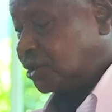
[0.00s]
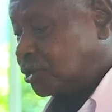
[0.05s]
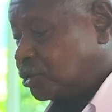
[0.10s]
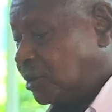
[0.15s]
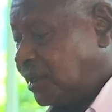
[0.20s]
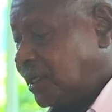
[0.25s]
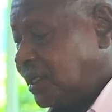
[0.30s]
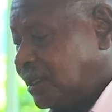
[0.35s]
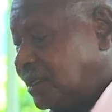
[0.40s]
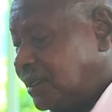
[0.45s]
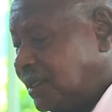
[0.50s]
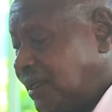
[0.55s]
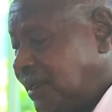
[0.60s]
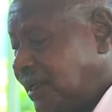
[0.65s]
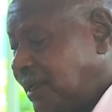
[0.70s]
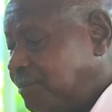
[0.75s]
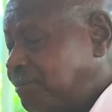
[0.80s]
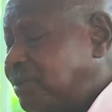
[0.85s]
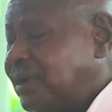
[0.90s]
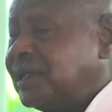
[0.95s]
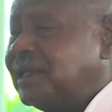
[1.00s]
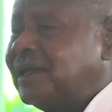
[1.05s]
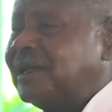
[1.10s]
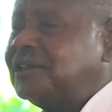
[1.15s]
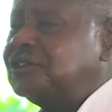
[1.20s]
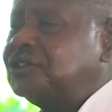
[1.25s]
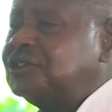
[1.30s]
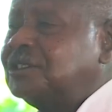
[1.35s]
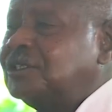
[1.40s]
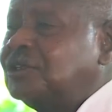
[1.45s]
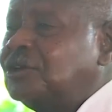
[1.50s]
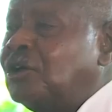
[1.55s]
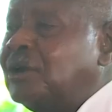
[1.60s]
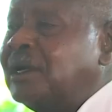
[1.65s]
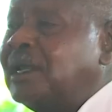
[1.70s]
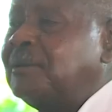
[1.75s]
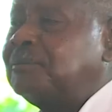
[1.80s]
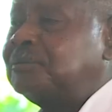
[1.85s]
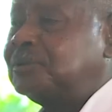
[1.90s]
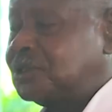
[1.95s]
is why empires
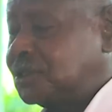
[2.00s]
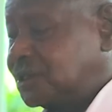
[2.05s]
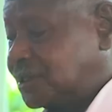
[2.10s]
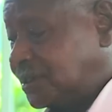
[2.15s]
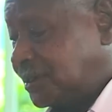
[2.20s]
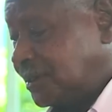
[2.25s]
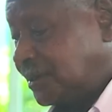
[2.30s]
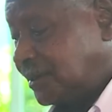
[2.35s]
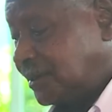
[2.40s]
collapsed,